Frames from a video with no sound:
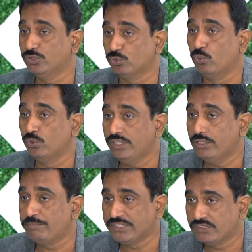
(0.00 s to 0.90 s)
is only the
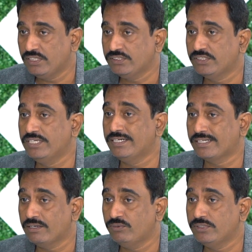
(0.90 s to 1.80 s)
pixels that
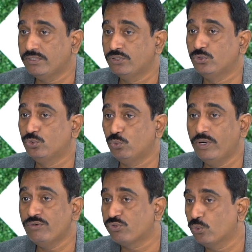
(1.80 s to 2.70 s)
travel to
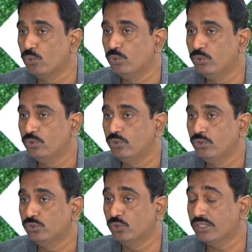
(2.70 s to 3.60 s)
and fro.
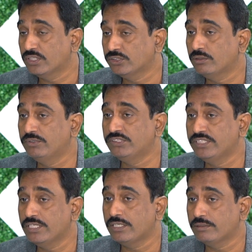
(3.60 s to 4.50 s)
So the customer's
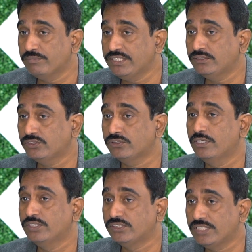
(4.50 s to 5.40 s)
data remains
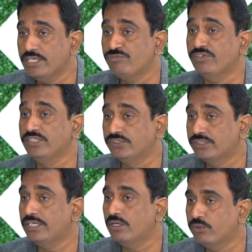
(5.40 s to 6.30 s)
safe
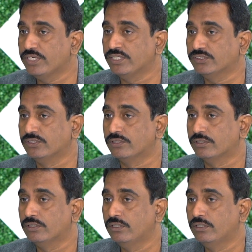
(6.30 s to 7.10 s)
inside our data center.